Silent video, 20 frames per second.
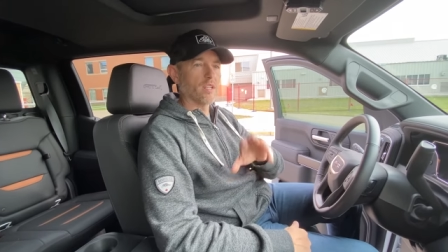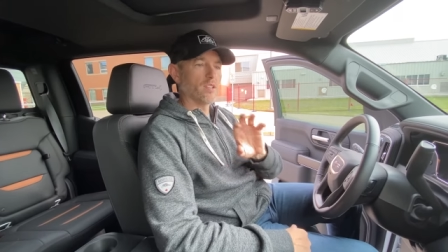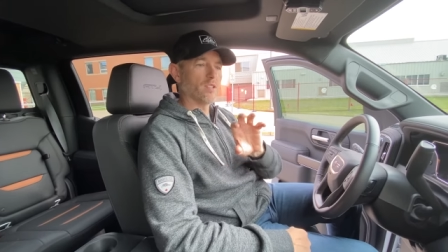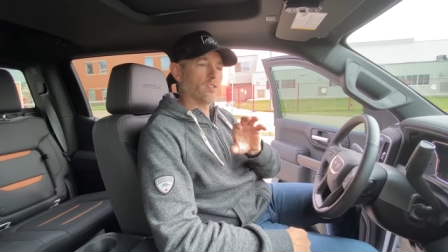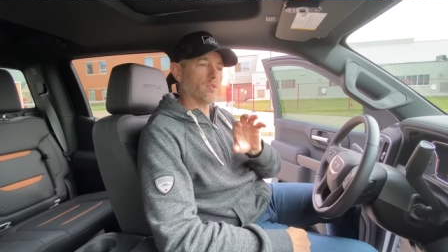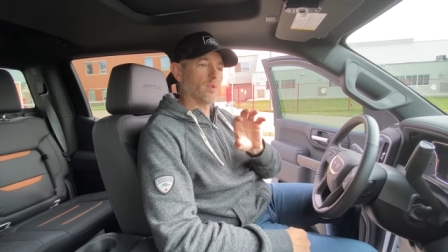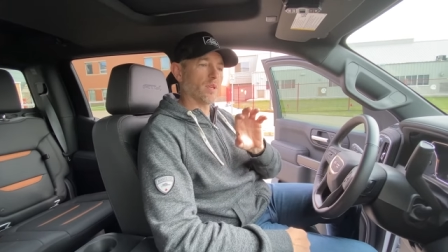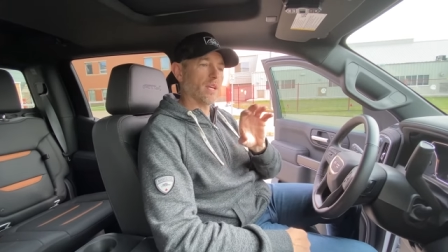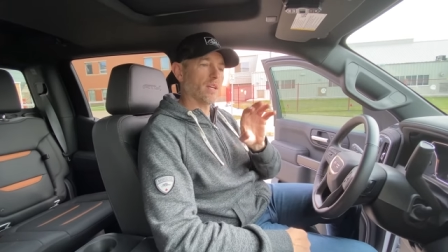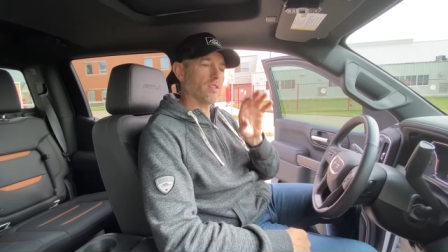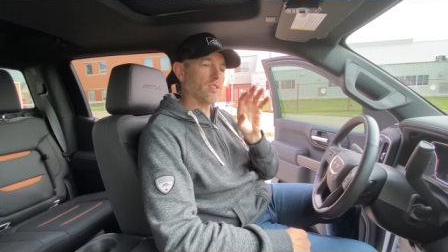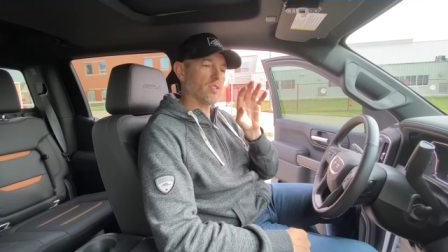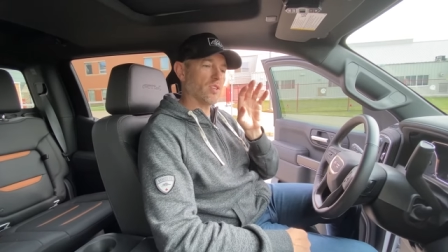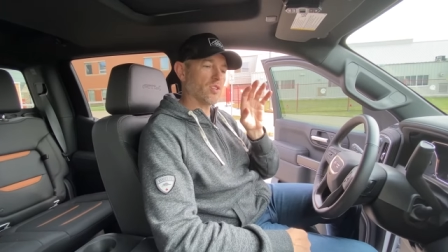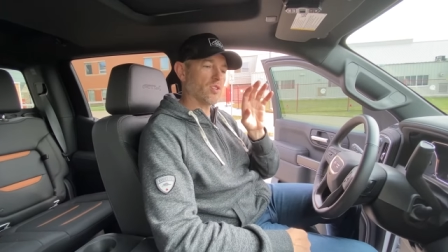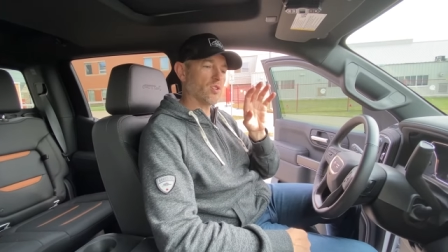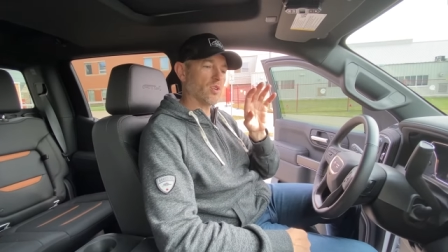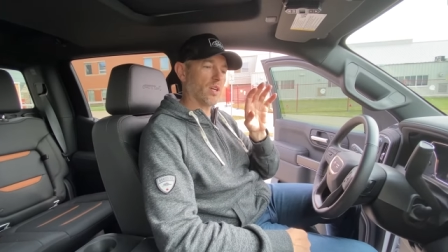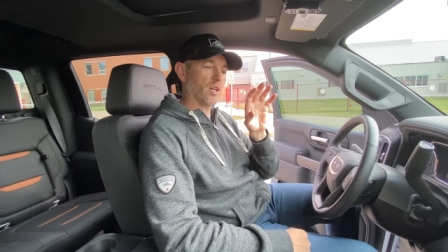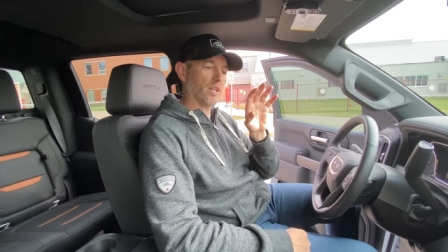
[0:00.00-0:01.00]
So yes, this
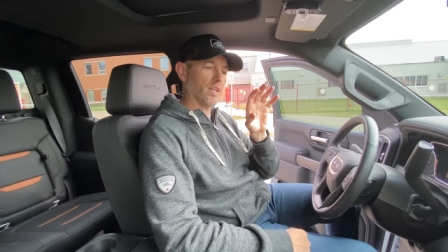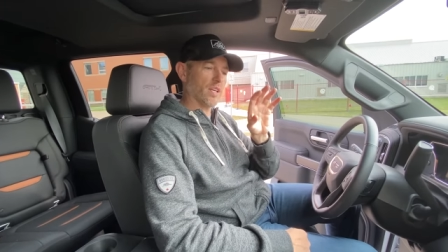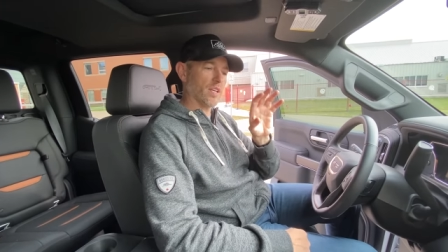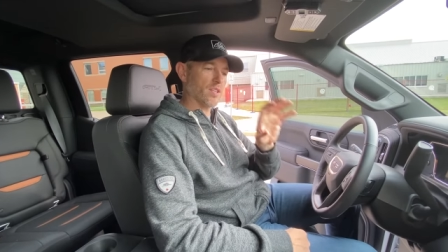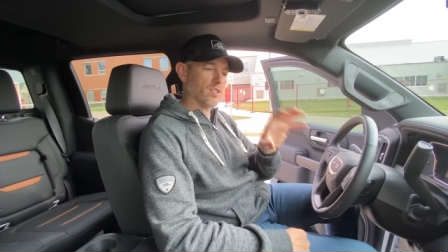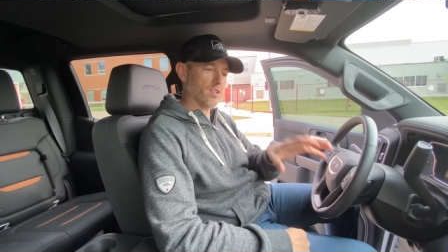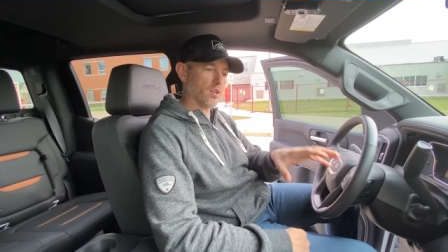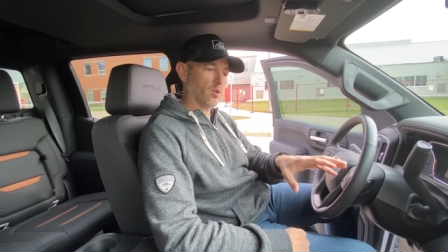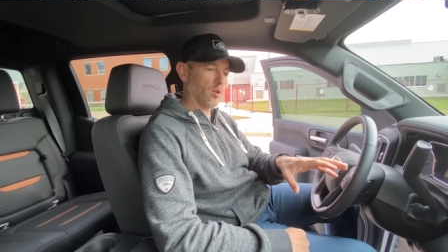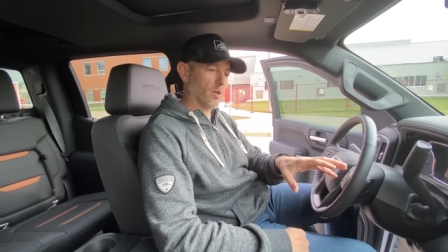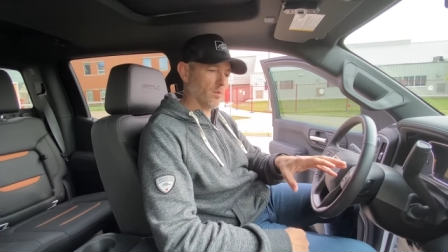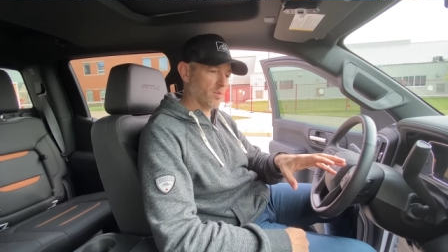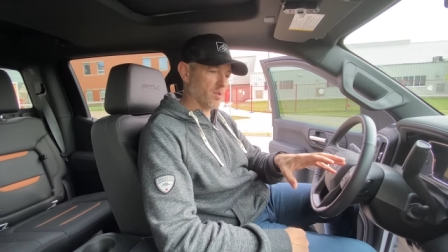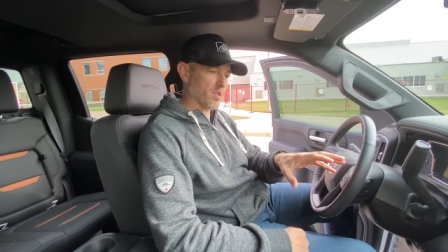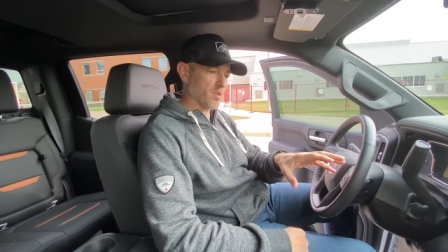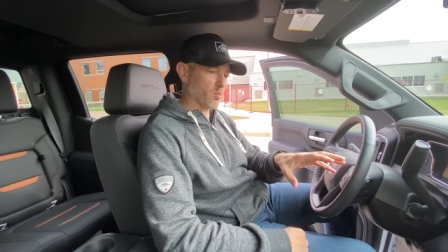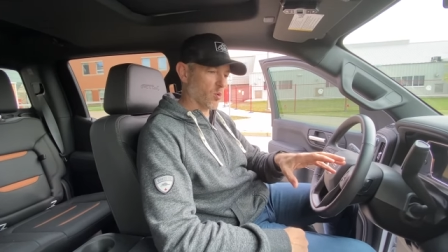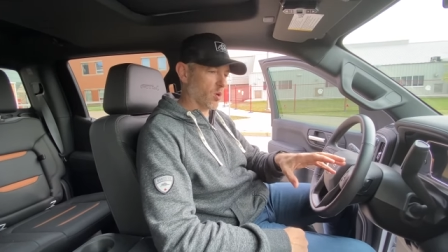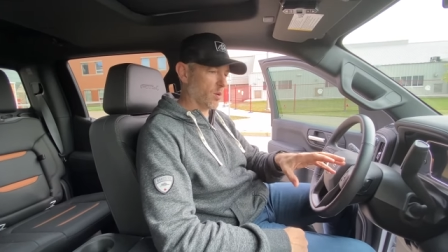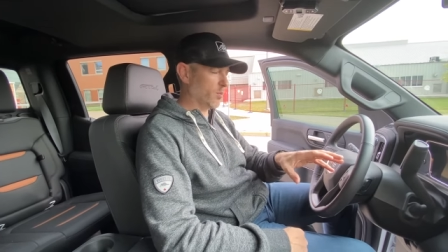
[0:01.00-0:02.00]
truck is equipped with
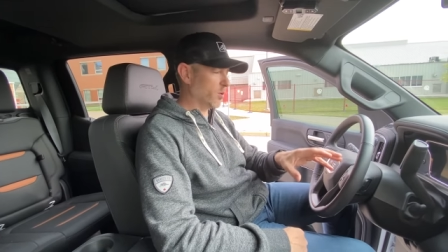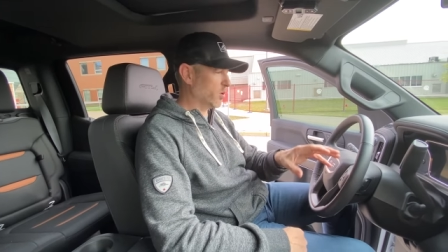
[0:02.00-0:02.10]
sport